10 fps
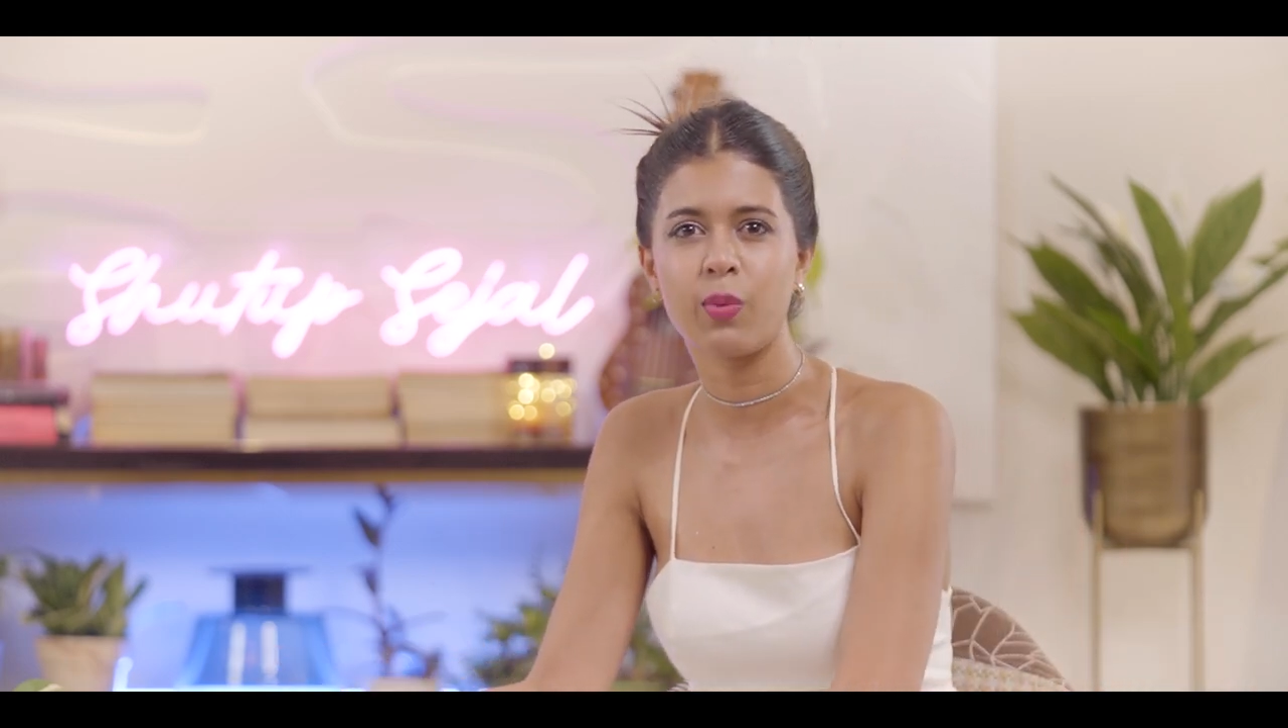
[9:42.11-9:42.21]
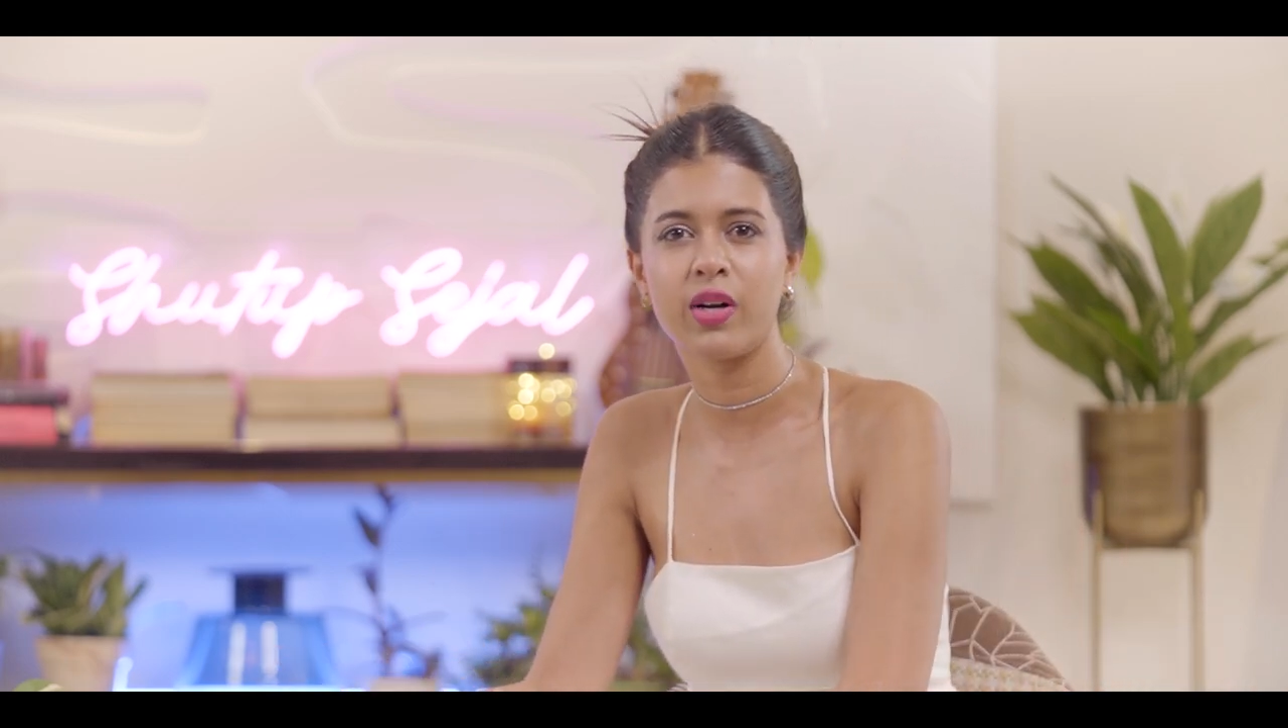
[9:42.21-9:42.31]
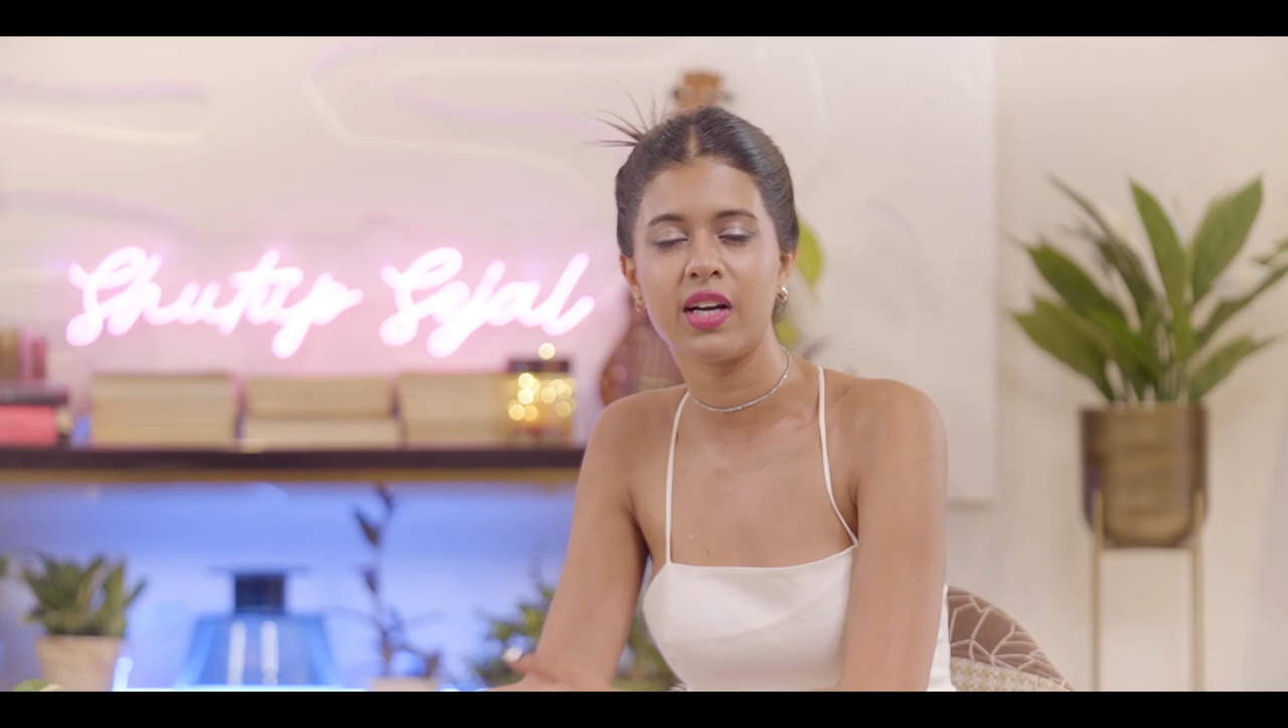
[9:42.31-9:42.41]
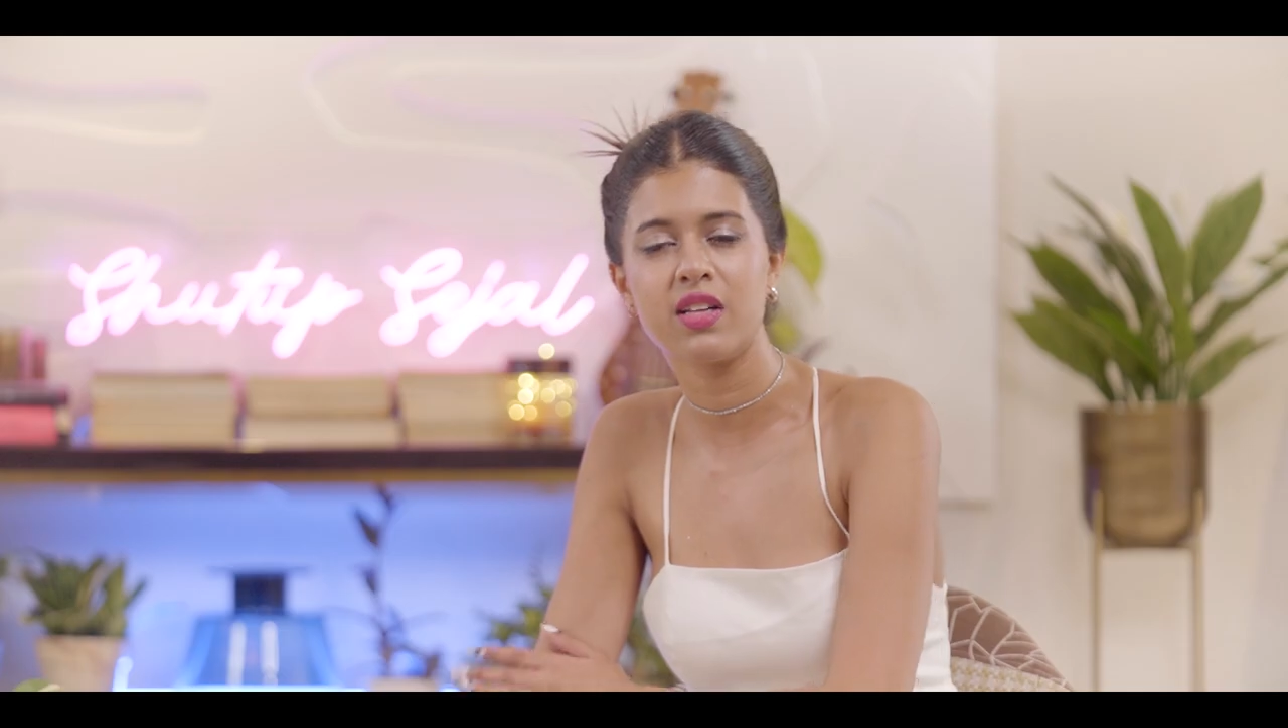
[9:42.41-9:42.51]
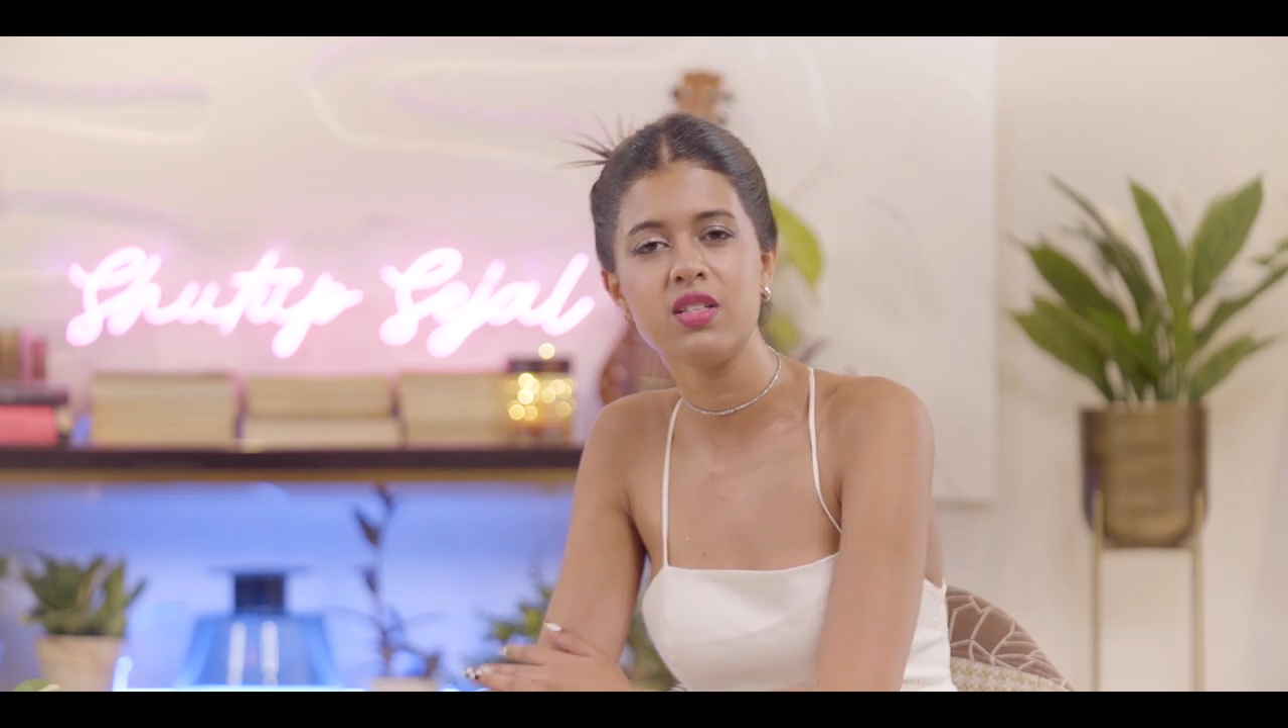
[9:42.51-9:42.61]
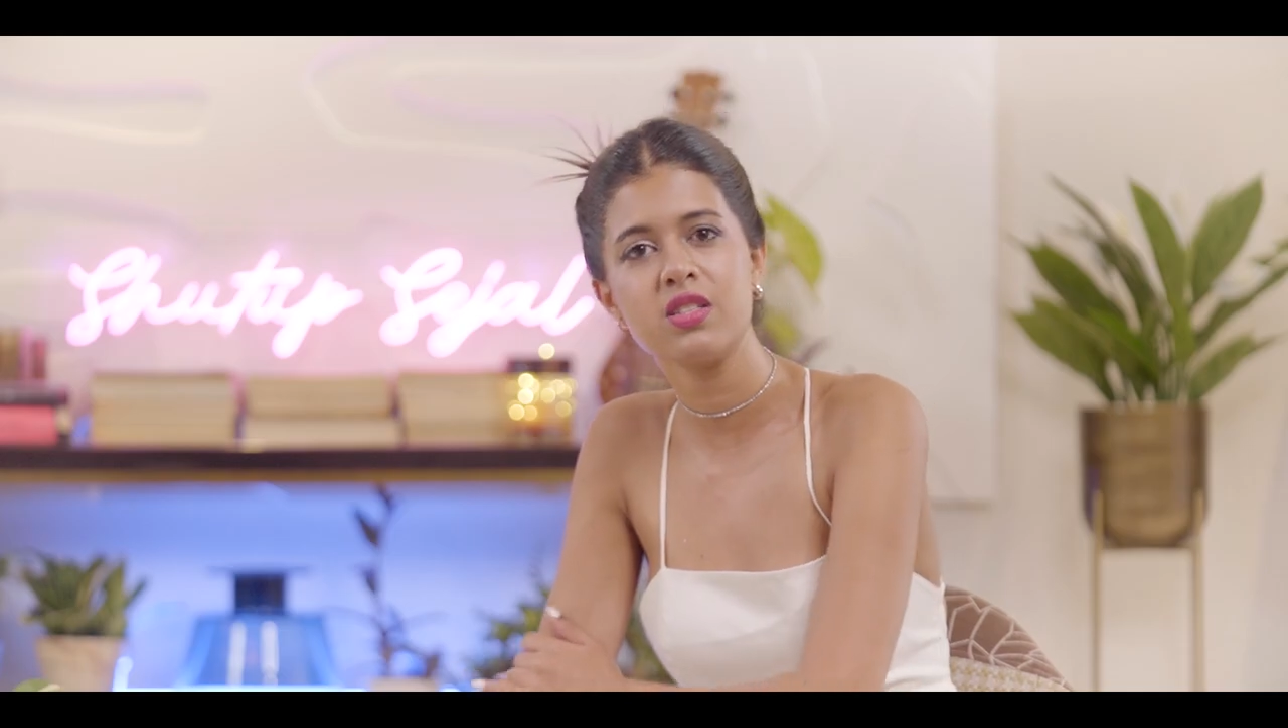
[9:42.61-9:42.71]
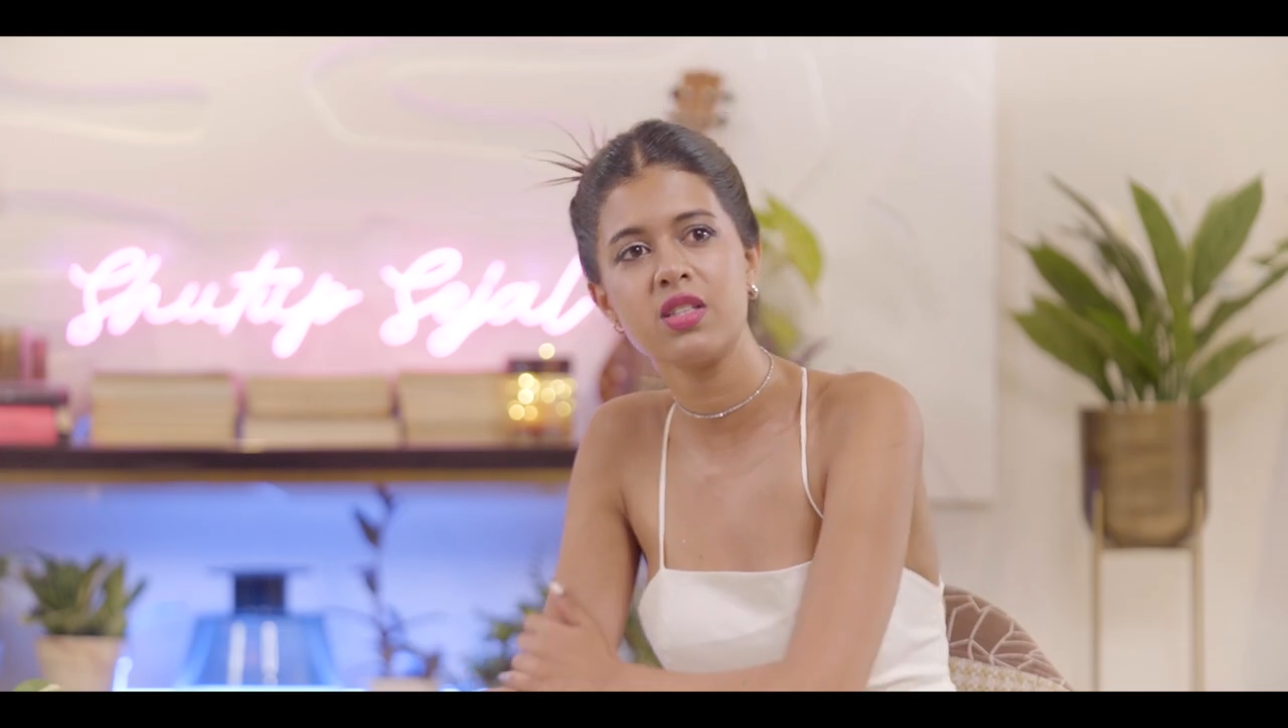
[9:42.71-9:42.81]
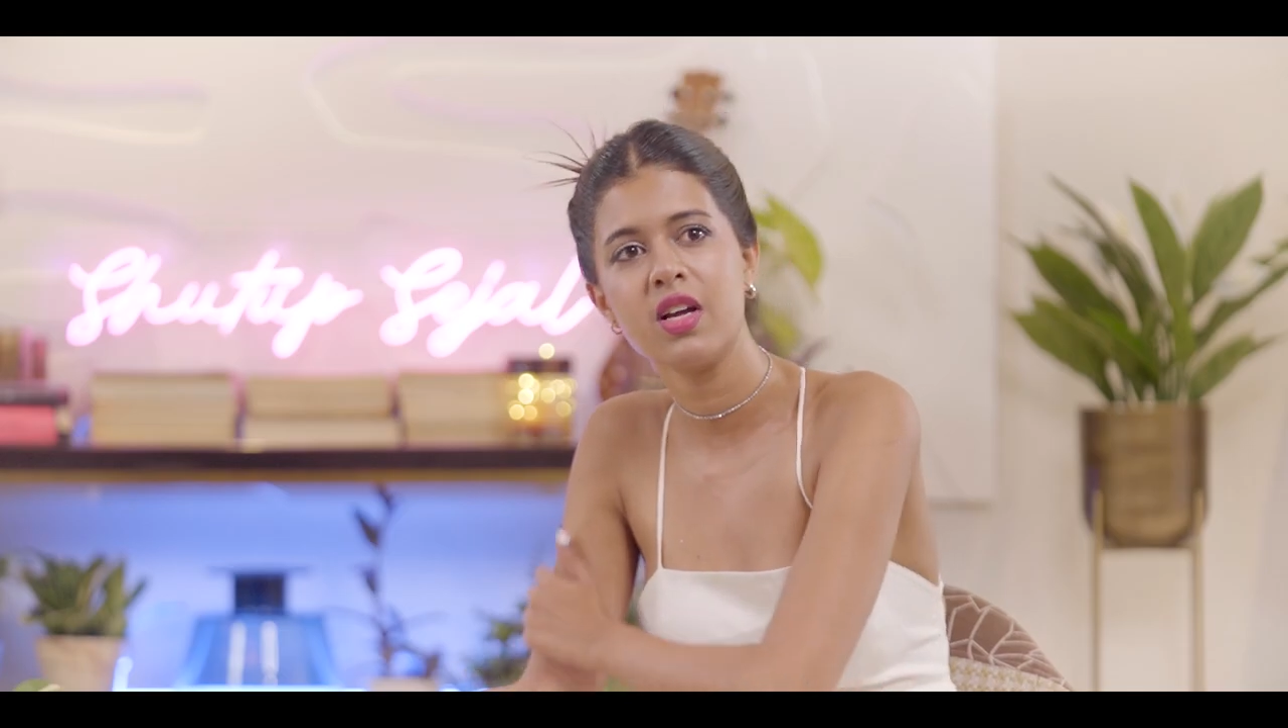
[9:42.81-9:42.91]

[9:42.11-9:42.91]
what it is?